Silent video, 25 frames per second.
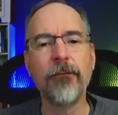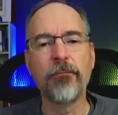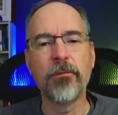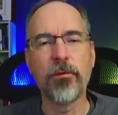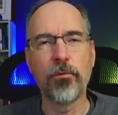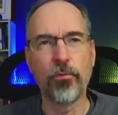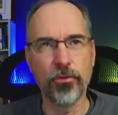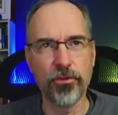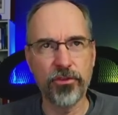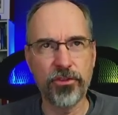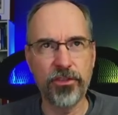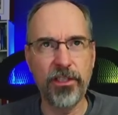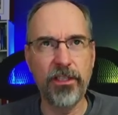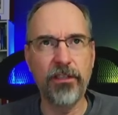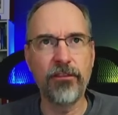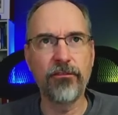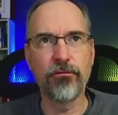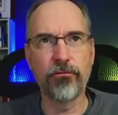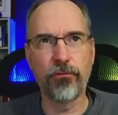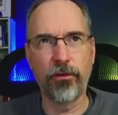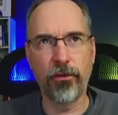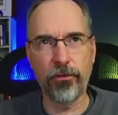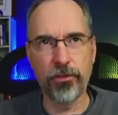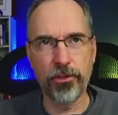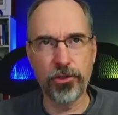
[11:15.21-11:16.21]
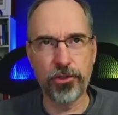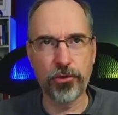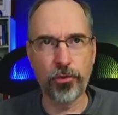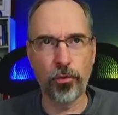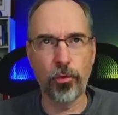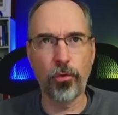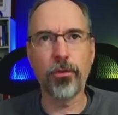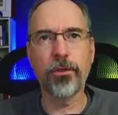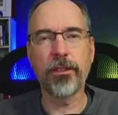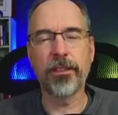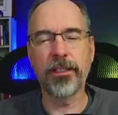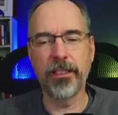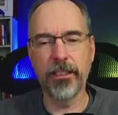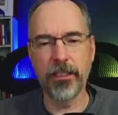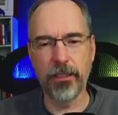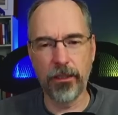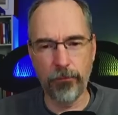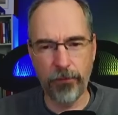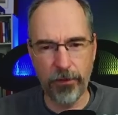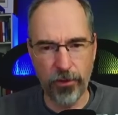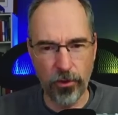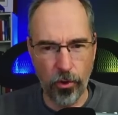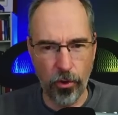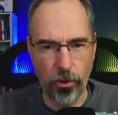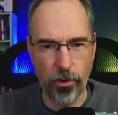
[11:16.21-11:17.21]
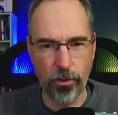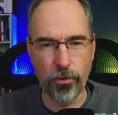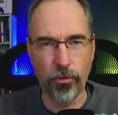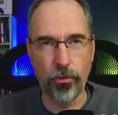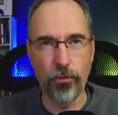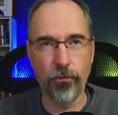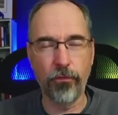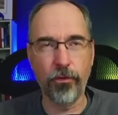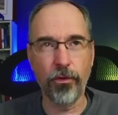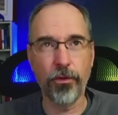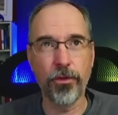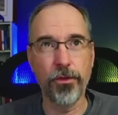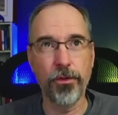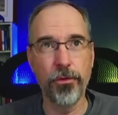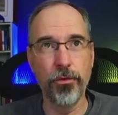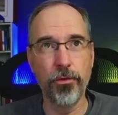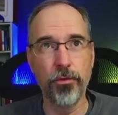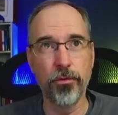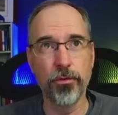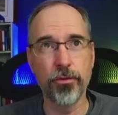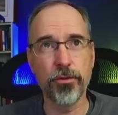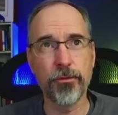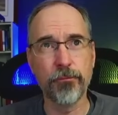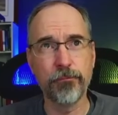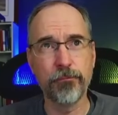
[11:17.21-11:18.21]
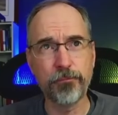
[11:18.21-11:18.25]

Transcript: We'll see very shortly. It'll be all over the news.